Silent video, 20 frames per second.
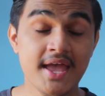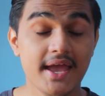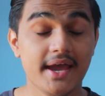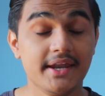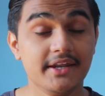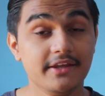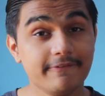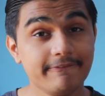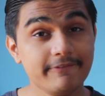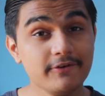
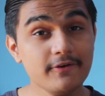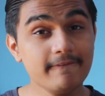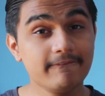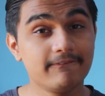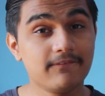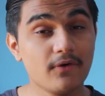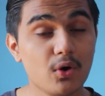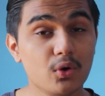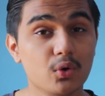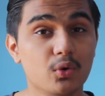And if you
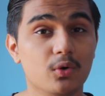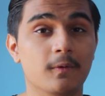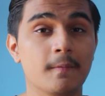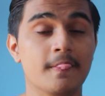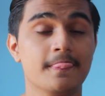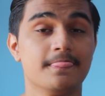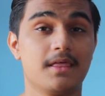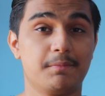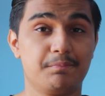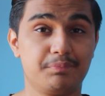follow
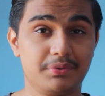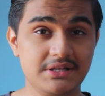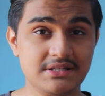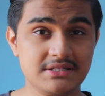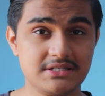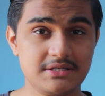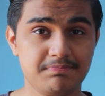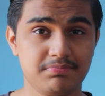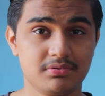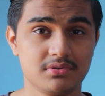the
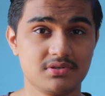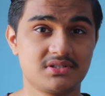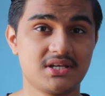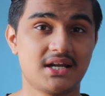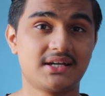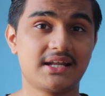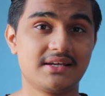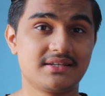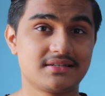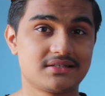principles
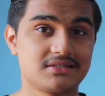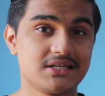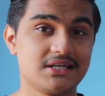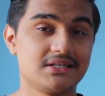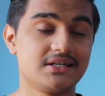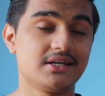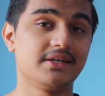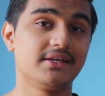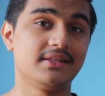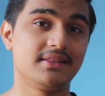that I
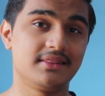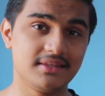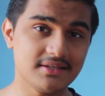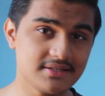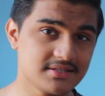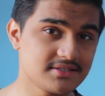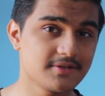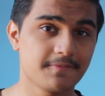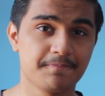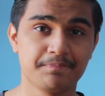stated in
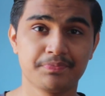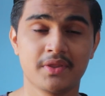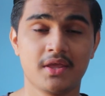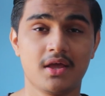this